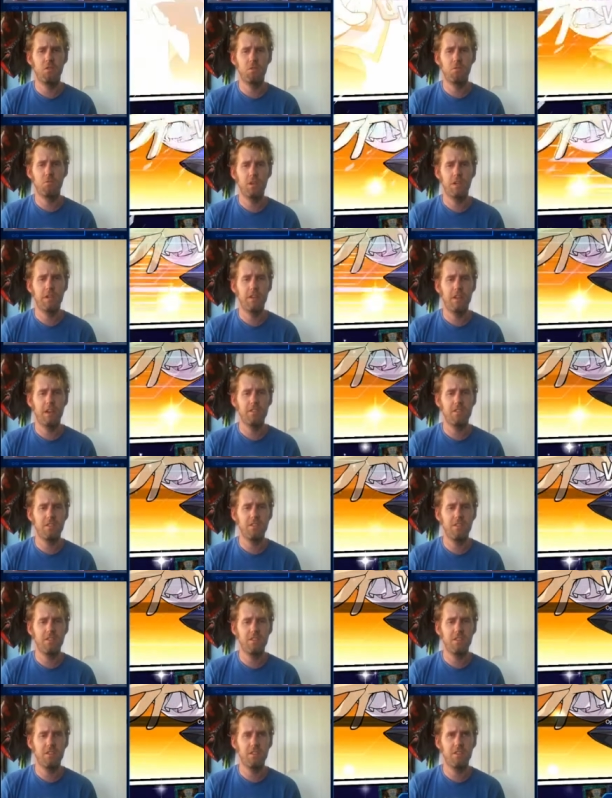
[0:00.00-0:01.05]

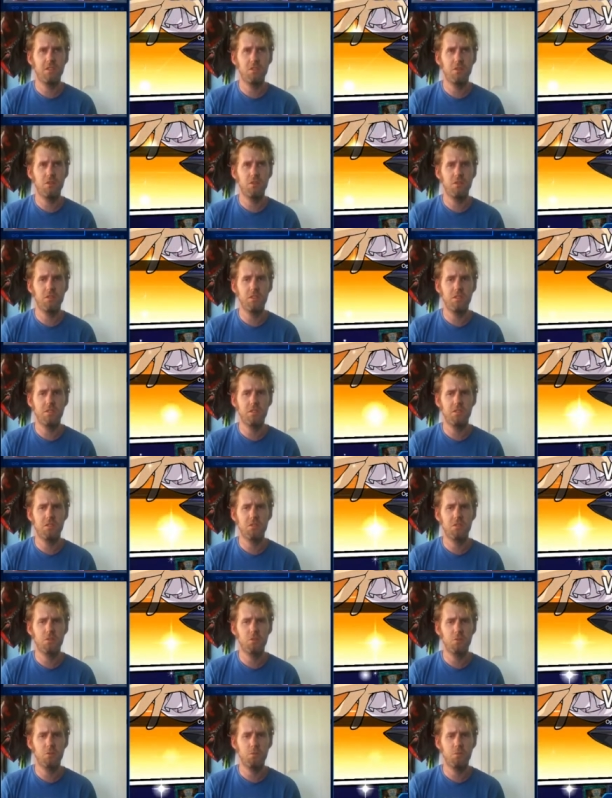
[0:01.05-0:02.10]
realizes it's useless and
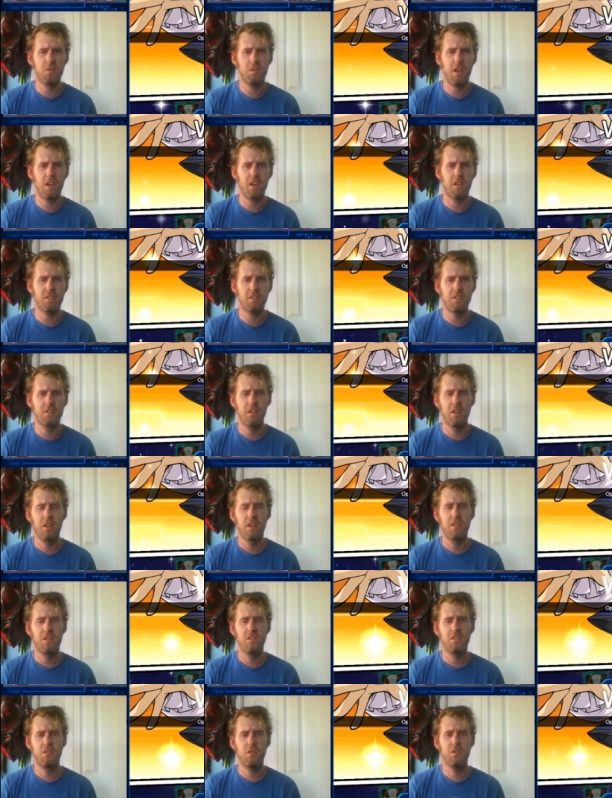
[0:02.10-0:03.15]
scoops guys.
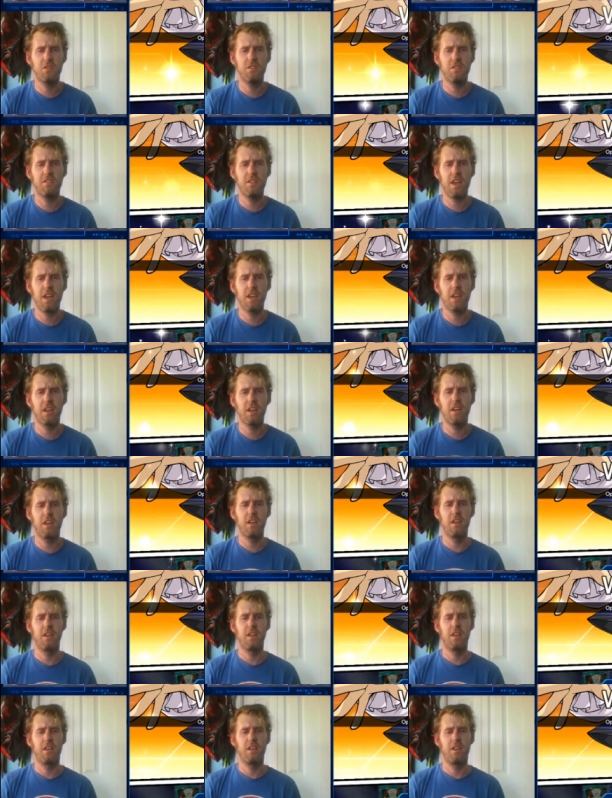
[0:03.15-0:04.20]
So this deck
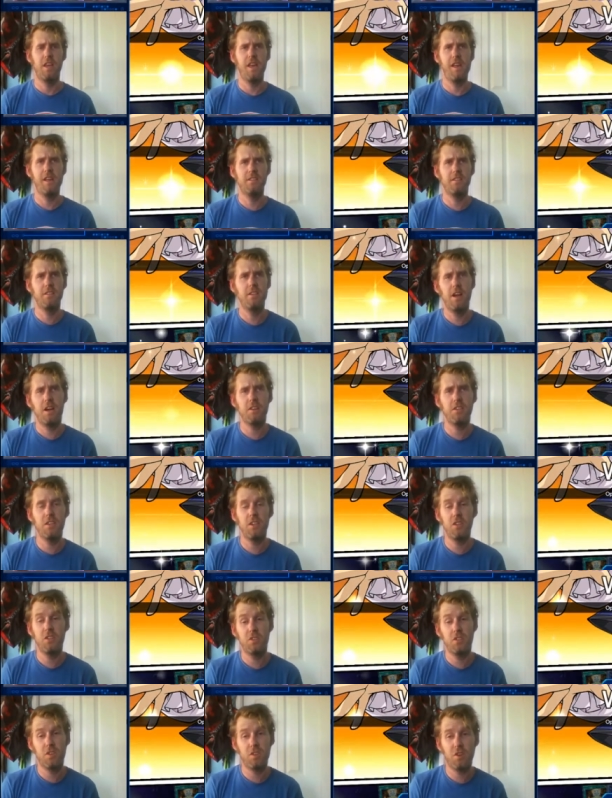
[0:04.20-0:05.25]
it's not
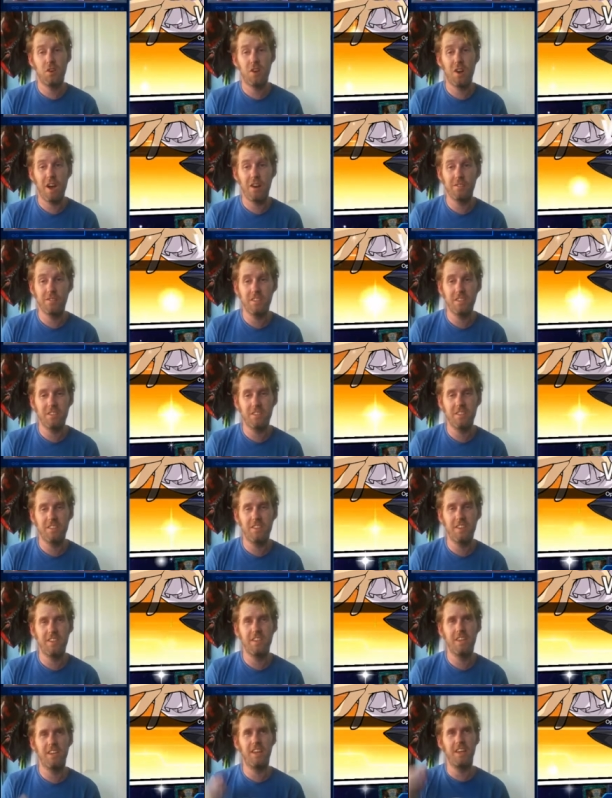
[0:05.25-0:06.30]
tier zero,
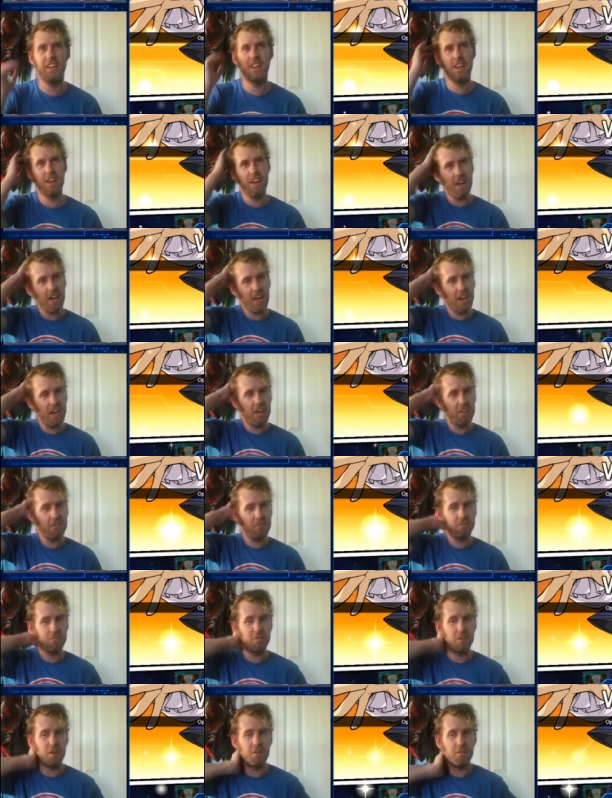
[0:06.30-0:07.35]
obviously. Uh,
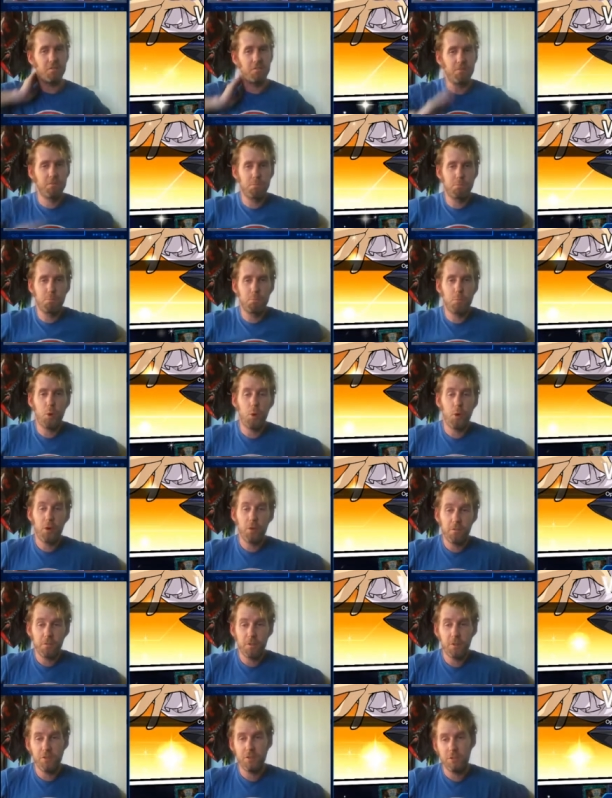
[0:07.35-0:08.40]
poor
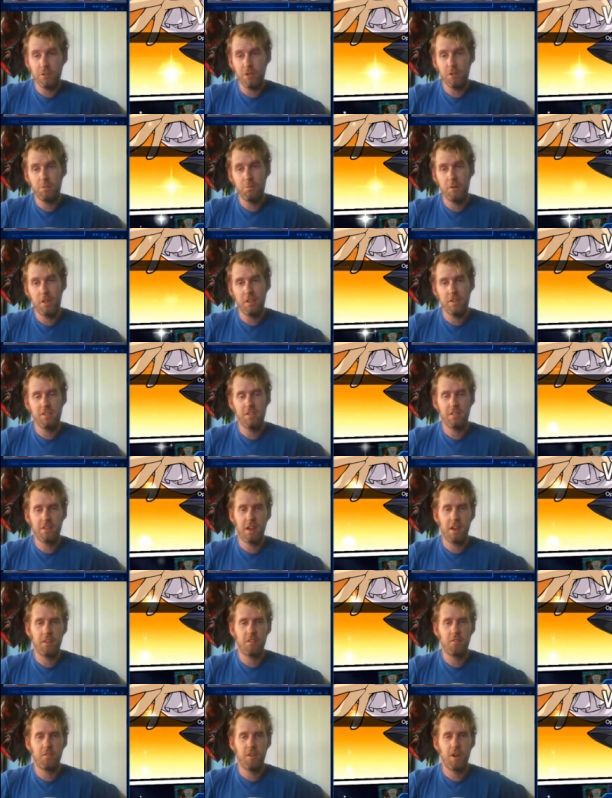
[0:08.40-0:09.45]
first turn plays,
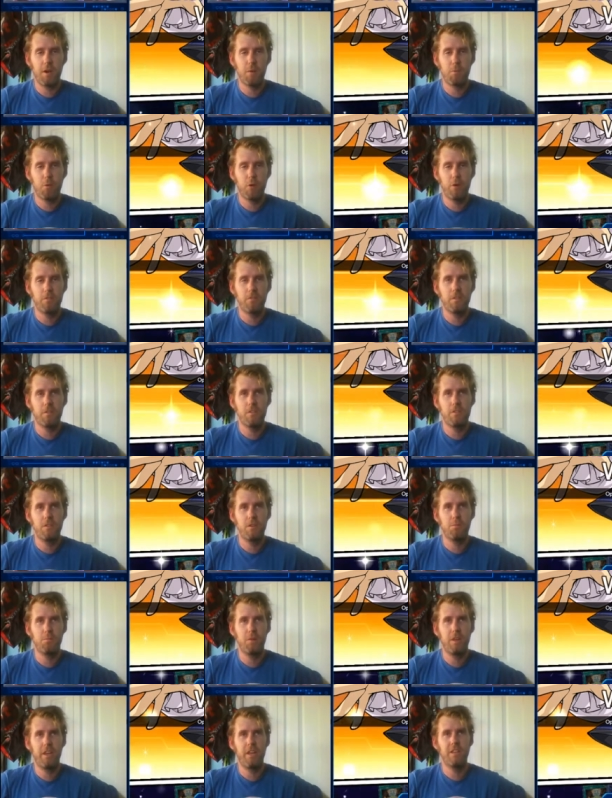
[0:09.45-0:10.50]
guys. Very poor first
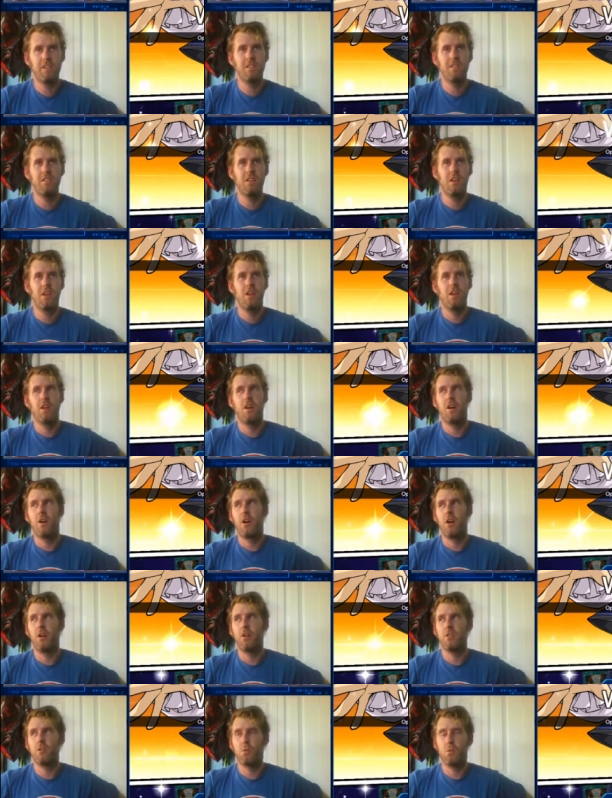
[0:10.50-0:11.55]
turn plays
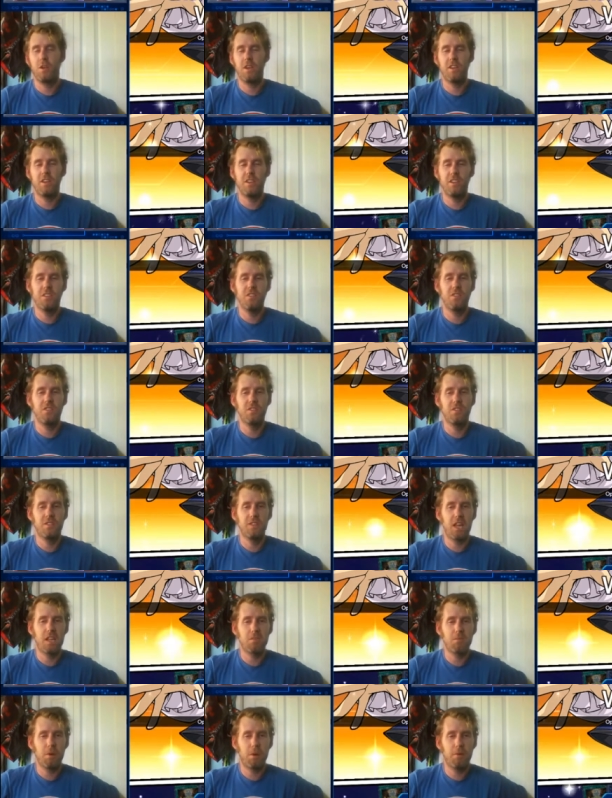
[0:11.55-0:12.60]
are its weakness.
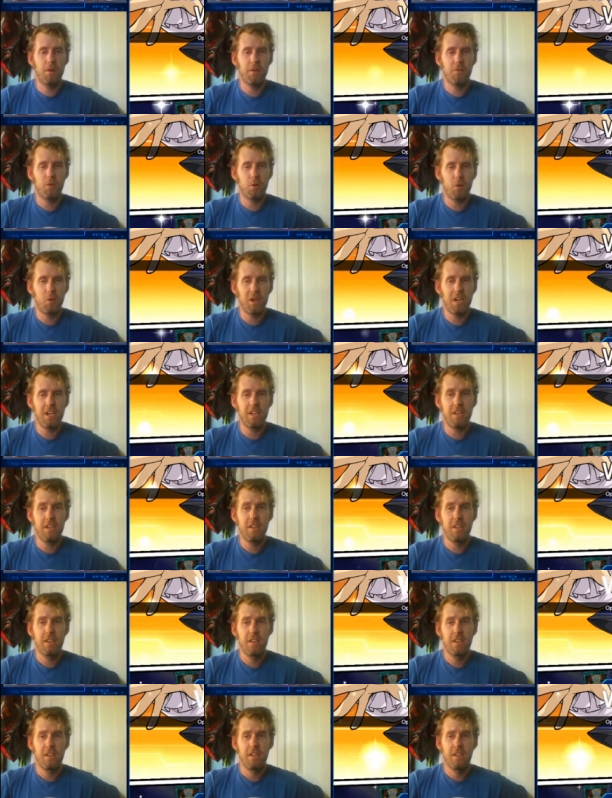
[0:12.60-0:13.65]
That's why we have grit.
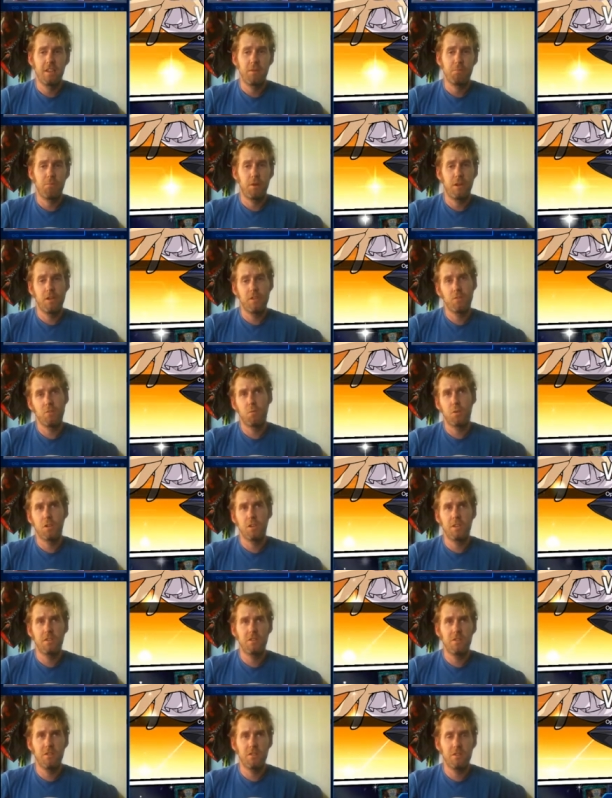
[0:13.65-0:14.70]
But it's more
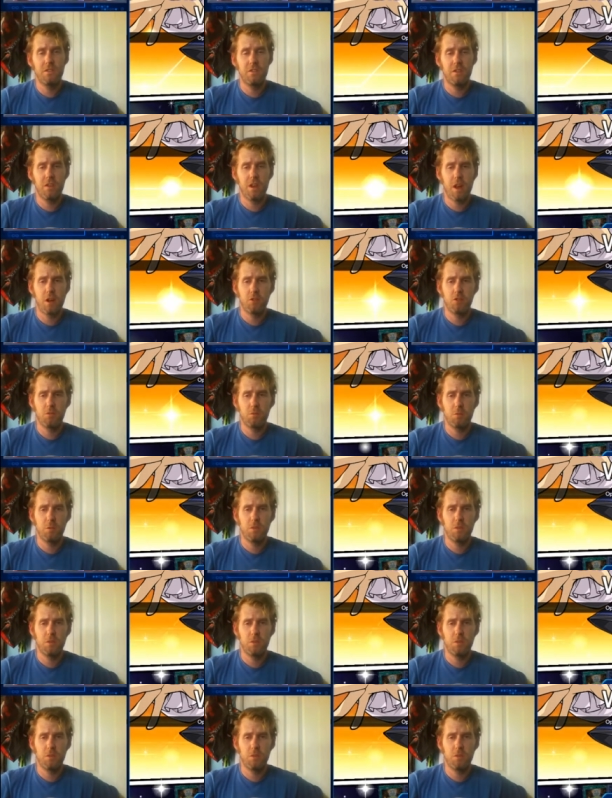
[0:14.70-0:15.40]
consistent now. It's more